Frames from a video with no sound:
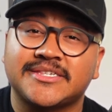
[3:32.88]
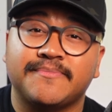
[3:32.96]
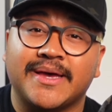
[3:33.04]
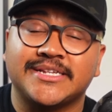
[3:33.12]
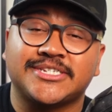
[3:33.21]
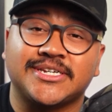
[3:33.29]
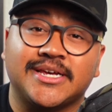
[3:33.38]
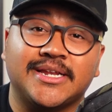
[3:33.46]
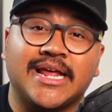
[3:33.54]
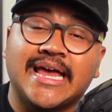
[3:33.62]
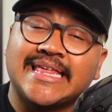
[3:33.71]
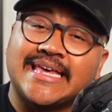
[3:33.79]
to
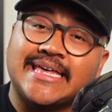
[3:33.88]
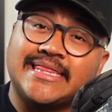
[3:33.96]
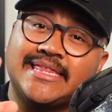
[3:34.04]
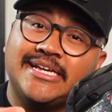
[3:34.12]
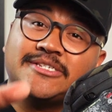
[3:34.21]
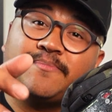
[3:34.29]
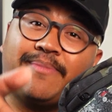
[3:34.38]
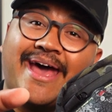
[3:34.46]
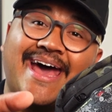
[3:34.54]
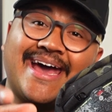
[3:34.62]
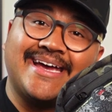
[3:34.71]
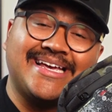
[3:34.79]
mention that this
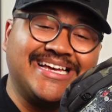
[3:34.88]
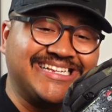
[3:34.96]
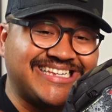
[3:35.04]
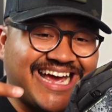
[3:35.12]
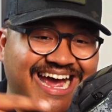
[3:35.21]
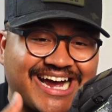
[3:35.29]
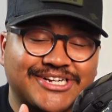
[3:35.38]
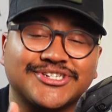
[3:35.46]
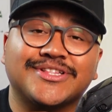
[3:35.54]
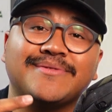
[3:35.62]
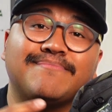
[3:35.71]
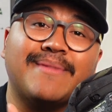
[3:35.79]
bag is
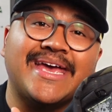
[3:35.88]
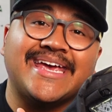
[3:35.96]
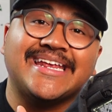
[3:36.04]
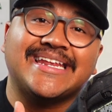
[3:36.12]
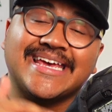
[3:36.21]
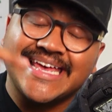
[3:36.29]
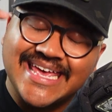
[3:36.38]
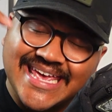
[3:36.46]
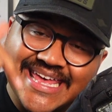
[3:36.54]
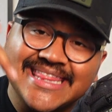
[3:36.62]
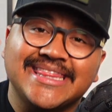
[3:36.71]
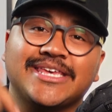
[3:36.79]
actually made
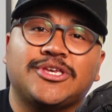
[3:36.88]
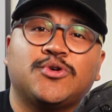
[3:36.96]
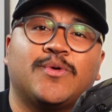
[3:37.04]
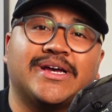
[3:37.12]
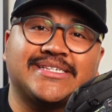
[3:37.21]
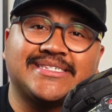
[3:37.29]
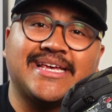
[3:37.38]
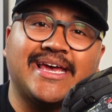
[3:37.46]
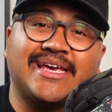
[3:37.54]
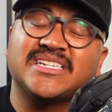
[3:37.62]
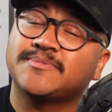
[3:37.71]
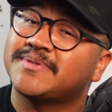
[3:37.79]
in the
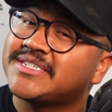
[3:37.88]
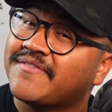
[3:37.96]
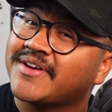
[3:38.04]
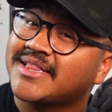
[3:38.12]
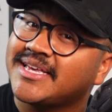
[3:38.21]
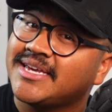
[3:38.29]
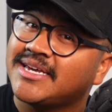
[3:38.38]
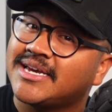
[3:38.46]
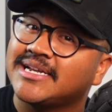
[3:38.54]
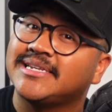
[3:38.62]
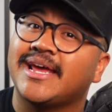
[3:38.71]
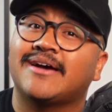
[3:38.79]
USA, specifically
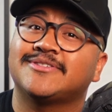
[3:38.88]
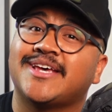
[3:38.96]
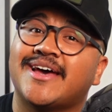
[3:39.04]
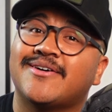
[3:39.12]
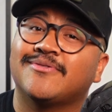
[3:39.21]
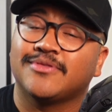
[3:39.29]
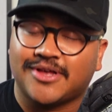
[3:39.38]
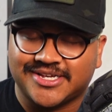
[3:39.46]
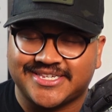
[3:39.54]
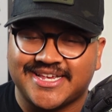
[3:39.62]
in downtown Los